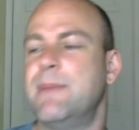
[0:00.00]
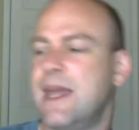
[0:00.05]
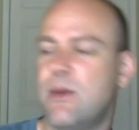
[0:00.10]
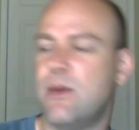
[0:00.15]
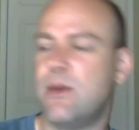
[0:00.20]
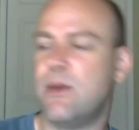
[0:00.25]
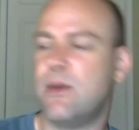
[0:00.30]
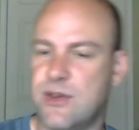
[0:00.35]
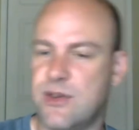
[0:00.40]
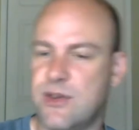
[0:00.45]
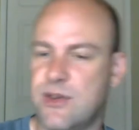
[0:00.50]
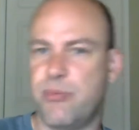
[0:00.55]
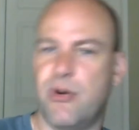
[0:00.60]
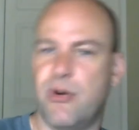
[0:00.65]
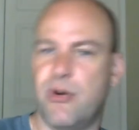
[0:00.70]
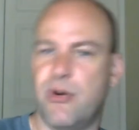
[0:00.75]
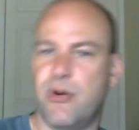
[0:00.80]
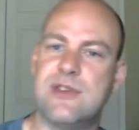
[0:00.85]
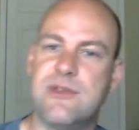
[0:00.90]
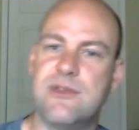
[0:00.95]
with an
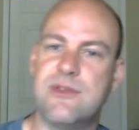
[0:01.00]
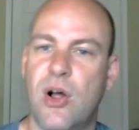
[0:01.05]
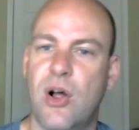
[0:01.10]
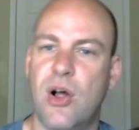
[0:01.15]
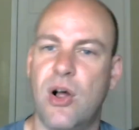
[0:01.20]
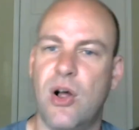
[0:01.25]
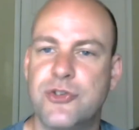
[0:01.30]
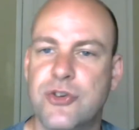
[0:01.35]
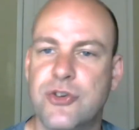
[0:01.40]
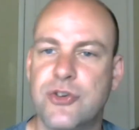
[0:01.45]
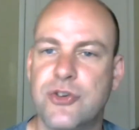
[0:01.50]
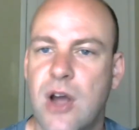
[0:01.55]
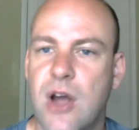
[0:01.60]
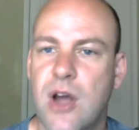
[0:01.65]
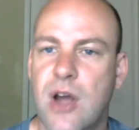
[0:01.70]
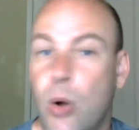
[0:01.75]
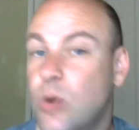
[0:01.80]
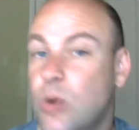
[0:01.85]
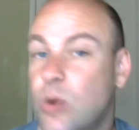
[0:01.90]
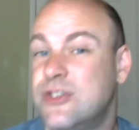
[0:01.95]
oppressive culture
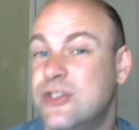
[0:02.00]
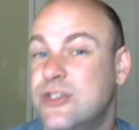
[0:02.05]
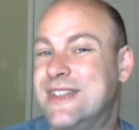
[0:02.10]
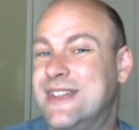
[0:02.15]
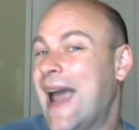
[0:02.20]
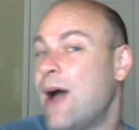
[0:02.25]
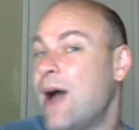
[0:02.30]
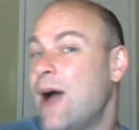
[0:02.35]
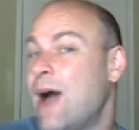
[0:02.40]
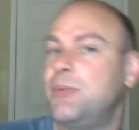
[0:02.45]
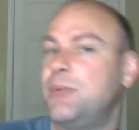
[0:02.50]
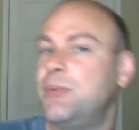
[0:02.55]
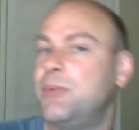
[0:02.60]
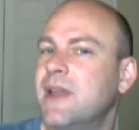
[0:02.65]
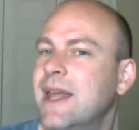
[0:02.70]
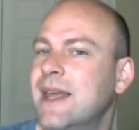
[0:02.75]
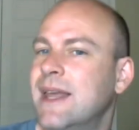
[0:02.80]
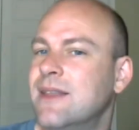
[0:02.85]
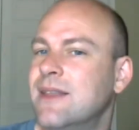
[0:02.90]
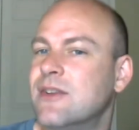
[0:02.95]
or just
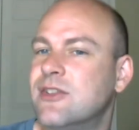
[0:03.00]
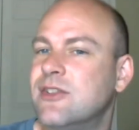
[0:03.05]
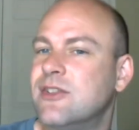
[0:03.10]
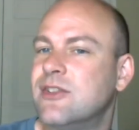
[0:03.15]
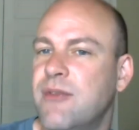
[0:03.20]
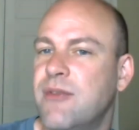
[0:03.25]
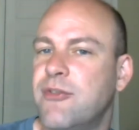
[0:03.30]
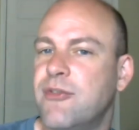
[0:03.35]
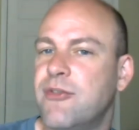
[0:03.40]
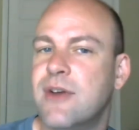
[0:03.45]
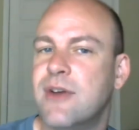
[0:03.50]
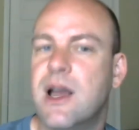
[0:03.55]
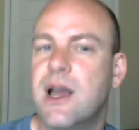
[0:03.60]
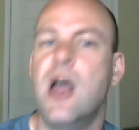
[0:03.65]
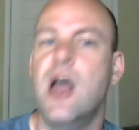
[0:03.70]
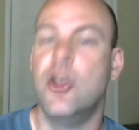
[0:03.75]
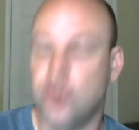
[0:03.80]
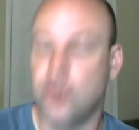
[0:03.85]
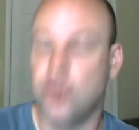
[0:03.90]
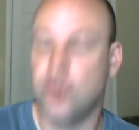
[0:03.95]
downplaying their suffering
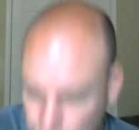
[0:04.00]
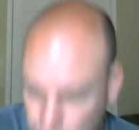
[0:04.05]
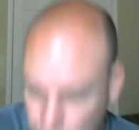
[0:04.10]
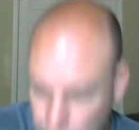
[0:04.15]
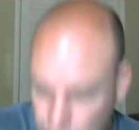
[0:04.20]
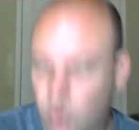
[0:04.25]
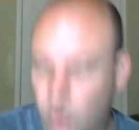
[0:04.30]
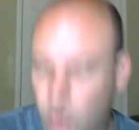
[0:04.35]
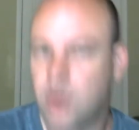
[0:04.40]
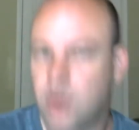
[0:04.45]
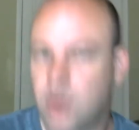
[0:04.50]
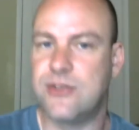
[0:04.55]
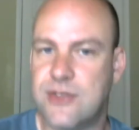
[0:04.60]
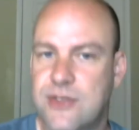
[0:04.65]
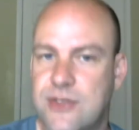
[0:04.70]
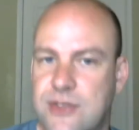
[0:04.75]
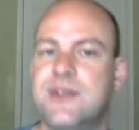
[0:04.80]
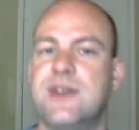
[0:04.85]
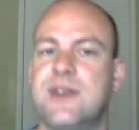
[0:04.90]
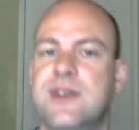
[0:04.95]
supports the
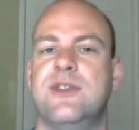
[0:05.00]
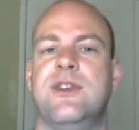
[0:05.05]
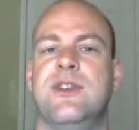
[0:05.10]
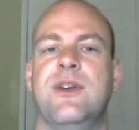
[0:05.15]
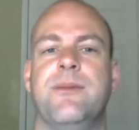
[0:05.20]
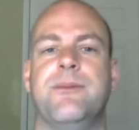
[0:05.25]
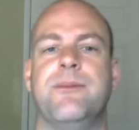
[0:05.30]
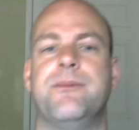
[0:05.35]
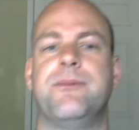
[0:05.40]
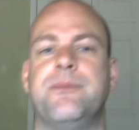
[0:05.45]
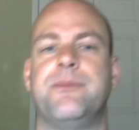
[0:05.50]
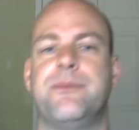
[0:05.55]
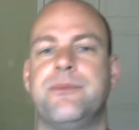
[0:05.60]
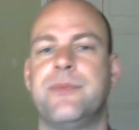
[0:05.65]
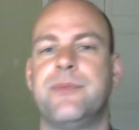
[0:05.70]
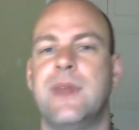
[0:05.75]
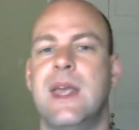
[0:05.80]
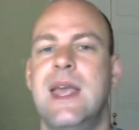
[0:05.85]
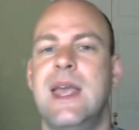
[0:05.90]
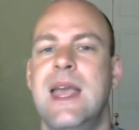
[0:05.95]
system.
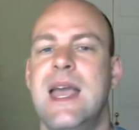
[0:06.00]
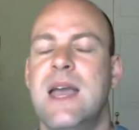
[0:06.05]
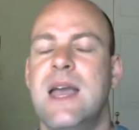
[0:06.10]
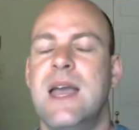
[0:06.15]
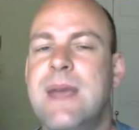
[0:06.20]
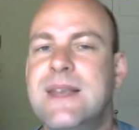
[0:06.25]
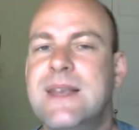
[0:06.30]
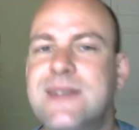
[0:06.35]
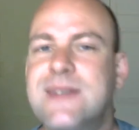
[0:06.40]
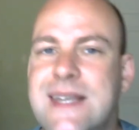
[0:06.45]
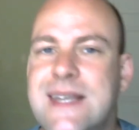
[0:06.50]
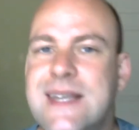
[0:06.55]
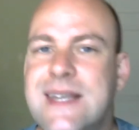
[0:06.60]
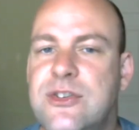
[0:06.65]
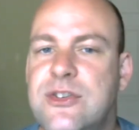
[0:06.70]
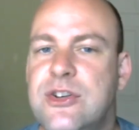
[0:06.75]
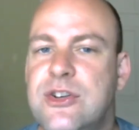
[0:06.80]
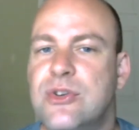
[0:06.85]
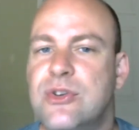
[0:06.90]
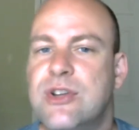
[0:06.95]
It makes it
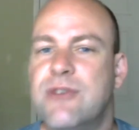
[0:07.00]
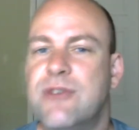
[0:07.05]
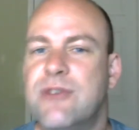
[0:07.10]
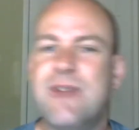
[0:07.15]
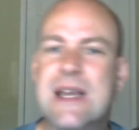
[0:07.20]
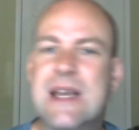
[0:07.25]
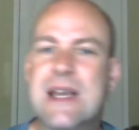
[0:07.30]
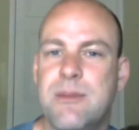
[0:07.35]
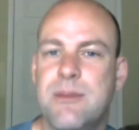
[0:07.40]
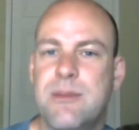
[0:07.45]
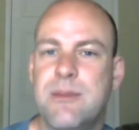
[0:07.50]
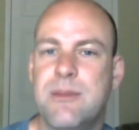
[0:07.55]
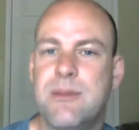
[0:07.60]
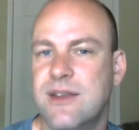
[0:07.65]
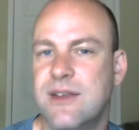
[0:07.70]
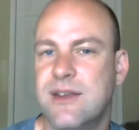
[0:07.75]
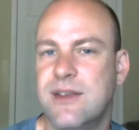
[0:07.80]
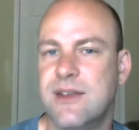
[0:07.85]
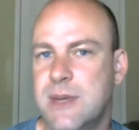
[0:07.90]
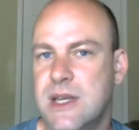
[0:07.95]
easier to
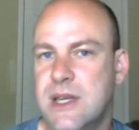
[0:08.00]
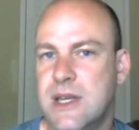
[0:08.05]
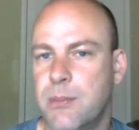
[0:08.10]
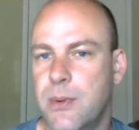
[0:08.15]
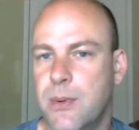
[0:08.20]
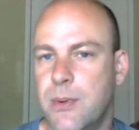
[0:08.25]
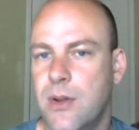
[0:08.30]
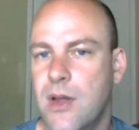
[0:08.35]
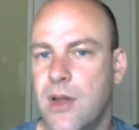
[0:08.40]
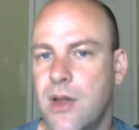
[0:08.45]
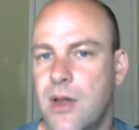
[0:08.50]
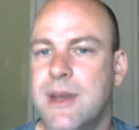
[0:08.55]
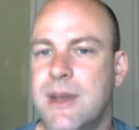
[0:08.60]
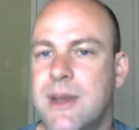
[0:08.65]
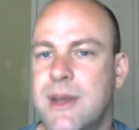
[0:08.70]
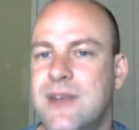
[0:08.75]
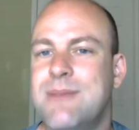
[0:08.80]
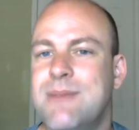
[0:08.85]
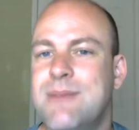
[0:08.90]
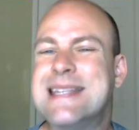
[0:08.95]
victimize people
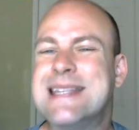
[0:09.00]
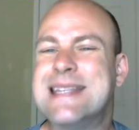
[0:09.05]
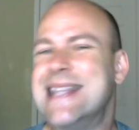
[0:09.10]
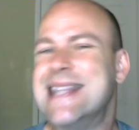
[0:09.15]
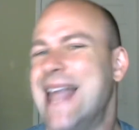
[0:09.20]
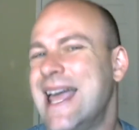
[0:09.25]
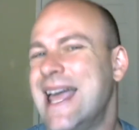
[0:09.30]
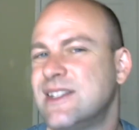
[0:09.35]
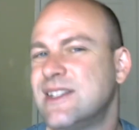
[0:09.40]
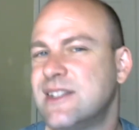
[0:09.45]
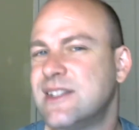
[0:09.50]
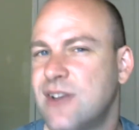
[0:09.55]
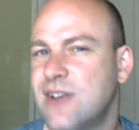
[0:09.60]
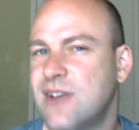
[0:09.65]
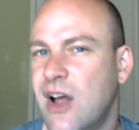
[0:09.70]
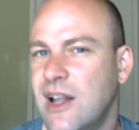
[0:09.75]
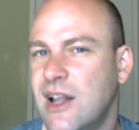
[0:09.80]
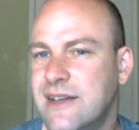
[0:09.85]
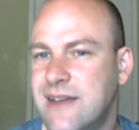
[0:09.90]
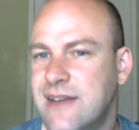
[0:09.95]
because it means less
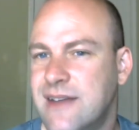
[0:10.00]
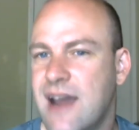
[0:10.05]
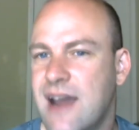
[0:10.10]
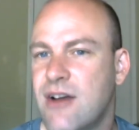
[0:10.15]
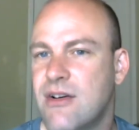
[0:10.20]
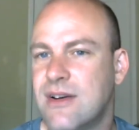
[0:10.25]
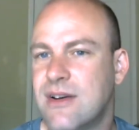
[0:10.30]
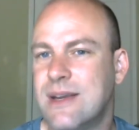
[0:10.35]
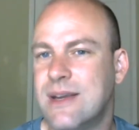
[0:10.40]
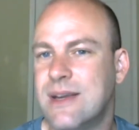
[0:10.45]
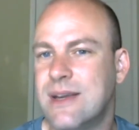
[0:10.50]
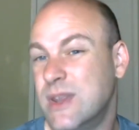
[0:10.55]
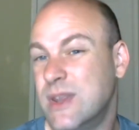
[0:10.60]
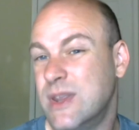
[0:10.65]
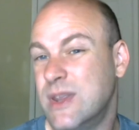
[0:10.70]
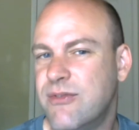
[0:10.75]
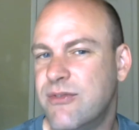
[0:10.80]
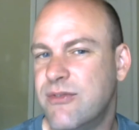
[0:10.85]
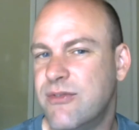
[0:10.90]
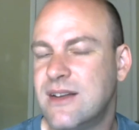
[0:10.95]
solidarity with
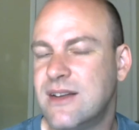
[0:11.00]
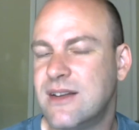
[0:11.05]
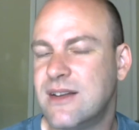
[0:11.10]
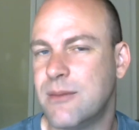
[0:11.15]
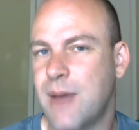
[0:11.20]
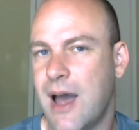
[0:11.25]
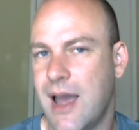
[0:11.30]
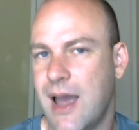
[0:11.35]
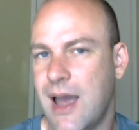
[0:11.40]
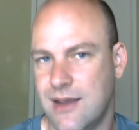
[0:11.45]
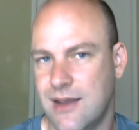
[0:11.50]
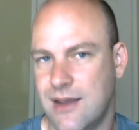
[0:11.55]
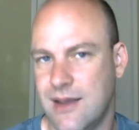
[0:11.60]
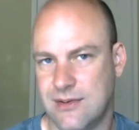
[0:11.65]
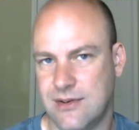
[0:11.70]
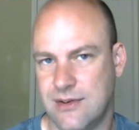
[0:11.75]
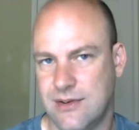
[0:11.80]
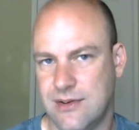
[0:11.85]
the victimized.